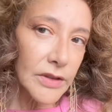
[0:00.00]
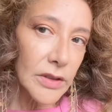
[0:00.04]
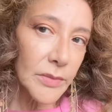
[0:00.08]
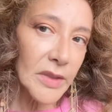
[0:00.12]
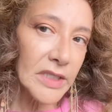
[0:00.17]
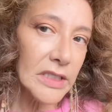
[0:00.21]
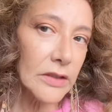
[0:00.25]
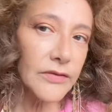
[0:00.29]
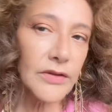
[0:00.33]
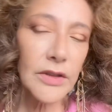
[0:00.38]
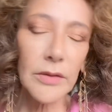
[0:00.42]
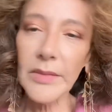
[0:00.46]
bit
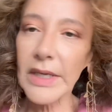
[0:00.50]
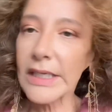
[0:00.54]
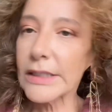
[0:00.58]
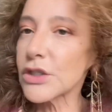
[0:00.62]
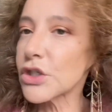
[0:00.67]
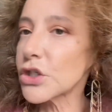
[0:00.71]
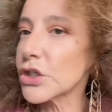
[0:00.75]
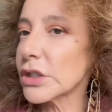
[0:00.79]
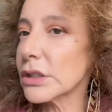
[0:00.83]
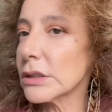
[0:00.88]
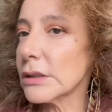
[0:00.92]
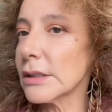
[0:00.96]
of
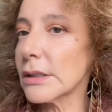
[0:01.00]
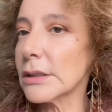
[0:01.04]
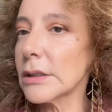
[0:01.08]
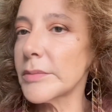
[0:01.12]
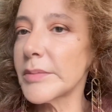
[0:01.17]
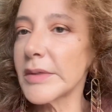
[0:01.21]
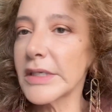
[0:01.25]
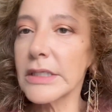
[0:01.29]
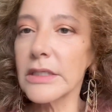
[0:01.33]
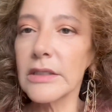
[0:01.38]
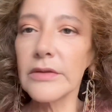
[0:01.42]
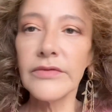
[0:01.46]
dimension and a
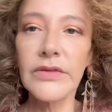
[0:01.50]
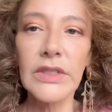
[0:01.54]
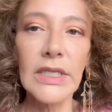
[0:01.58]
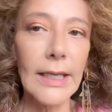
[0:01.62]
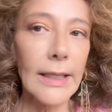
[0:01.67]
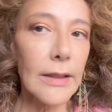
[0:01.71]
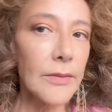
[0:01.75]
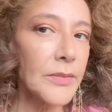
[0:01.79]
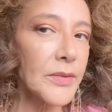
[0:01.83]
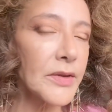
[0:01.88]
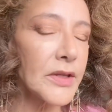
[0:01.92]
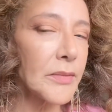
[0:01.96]
bit of
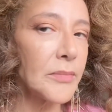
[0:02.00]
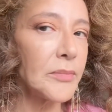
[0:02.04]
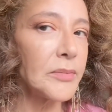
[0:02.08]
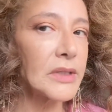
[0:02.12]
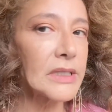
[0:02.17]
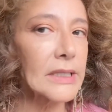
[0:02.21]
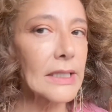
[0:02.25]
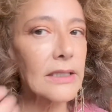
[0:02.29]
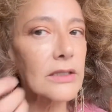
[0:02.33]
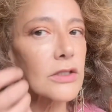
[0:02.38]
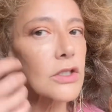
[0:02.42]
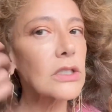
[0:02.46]
depth, but
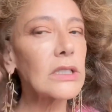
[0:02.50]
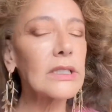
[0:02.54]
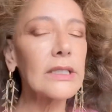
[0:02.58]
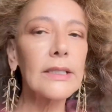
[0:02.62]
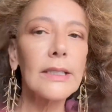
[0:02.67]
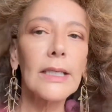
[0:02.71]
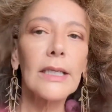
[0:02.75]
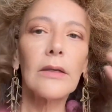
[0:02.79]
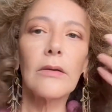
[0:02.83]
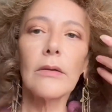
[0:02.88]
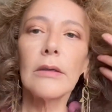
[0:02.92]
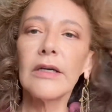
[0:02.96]
actually
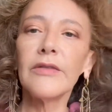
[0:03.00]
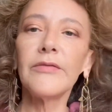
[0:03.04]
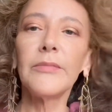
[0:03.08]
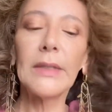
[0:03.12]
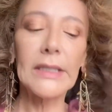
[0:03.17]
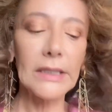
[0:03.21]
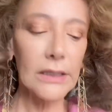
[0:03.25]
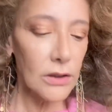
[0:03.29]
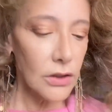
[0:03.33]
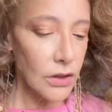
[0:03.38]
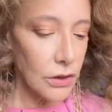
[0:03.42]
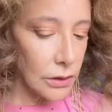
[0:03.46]
now I've
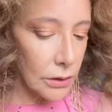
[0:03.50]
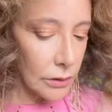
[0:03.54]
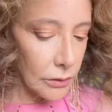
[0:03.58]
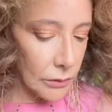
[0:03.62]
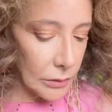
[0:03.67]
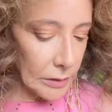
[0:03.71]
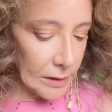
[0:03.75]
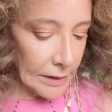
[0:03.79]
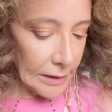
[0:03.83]
managed to